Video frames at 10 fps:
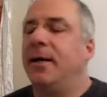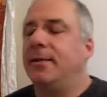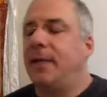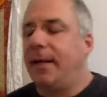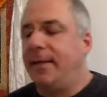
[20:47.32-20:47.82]

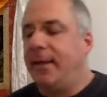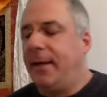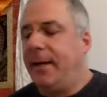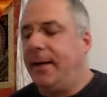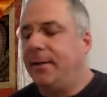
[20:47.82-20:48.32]
like
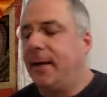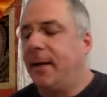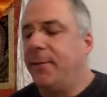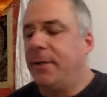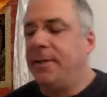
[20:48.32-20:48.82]
the
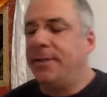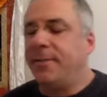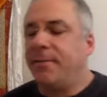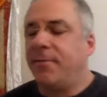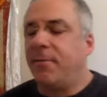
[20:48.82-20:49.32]
Buddhas
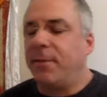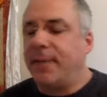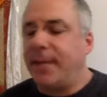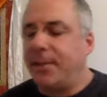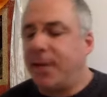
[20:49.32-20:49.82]
of the 4
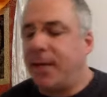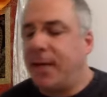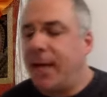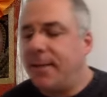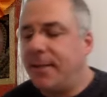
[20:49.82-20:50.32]
tantric
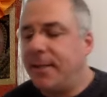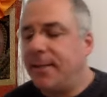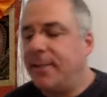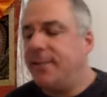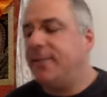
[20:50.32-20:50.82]

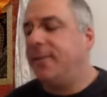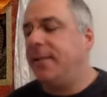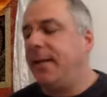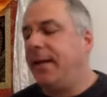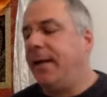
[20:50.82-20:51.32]
classes,
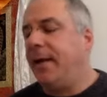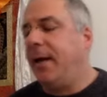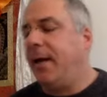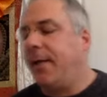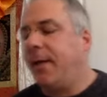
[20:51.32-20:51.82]
the
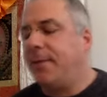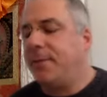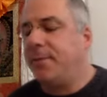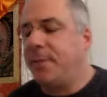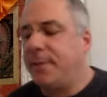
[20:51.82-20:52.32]

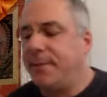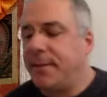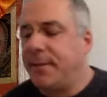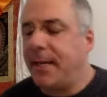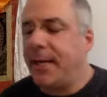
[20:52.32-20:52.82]
1,000 Buddhas of
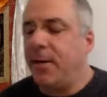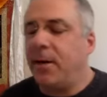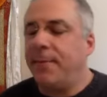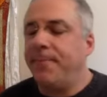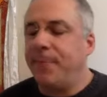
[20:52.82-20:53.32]
the
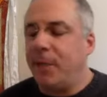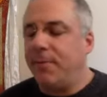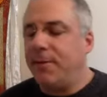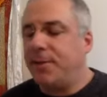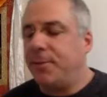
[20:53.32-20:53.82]
Seon,
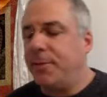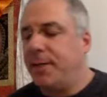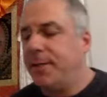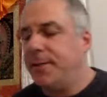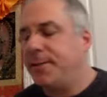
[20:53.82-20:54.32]
universal
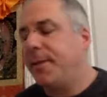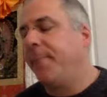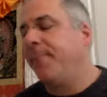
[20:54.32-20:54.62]
Buddhas,